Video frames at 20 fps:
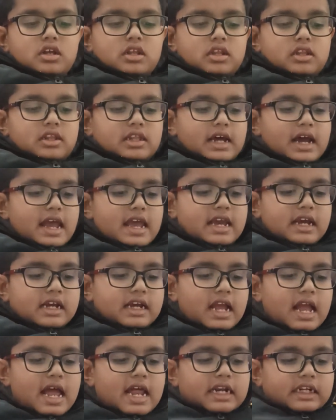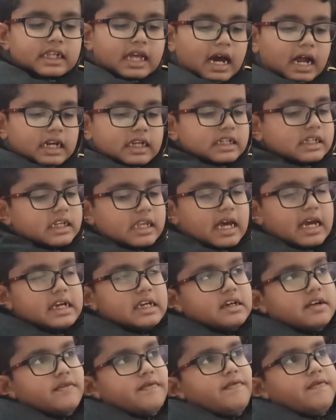Like and
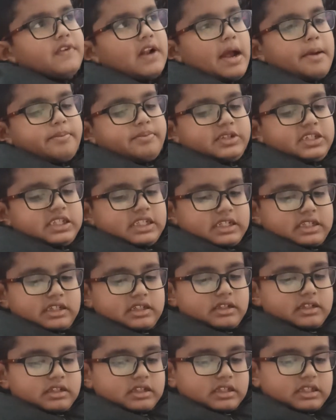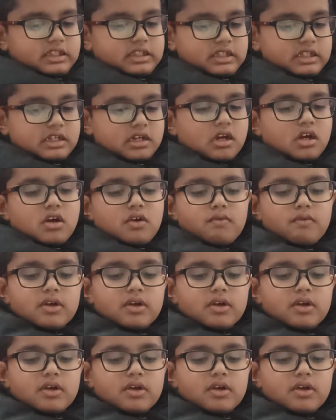unlike fractions.